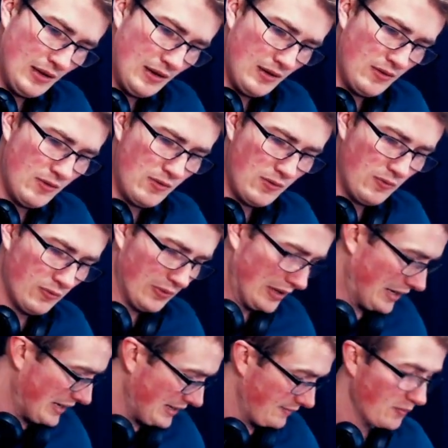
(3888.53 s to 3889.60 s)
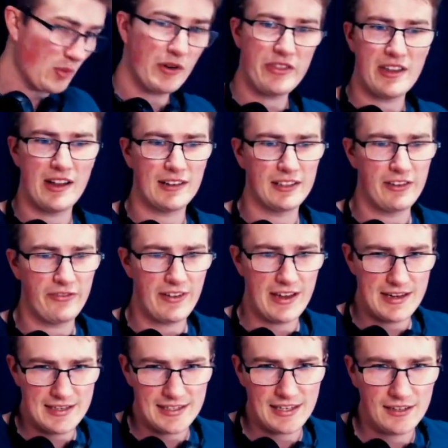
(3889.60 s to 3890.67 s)
All right, we're in the ugly
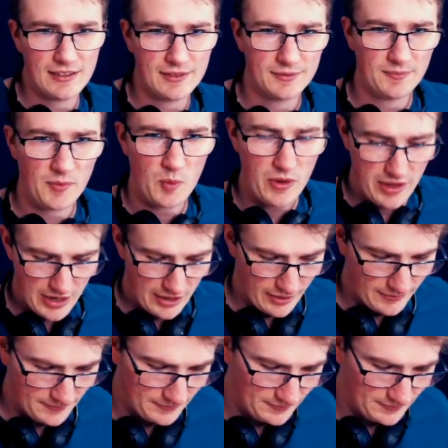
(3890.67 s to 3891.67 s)
phase. We're there.